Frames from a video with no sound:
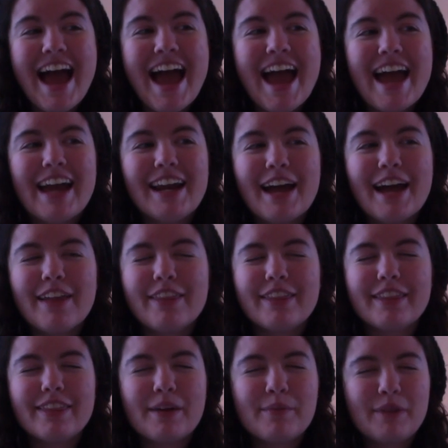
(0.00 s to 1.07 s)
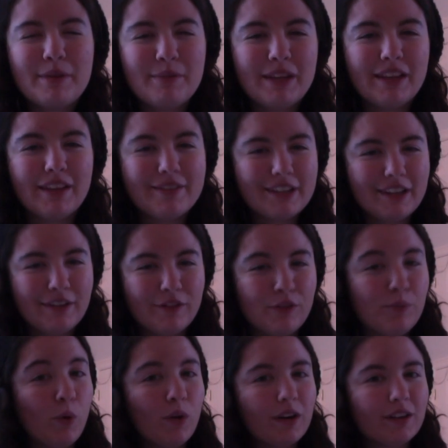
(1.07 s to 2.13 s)
and I think that made me love it even
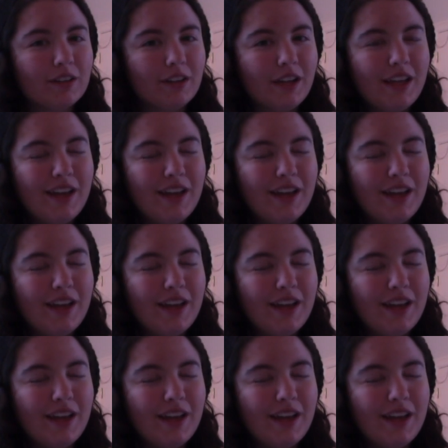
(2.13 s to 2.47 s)
more,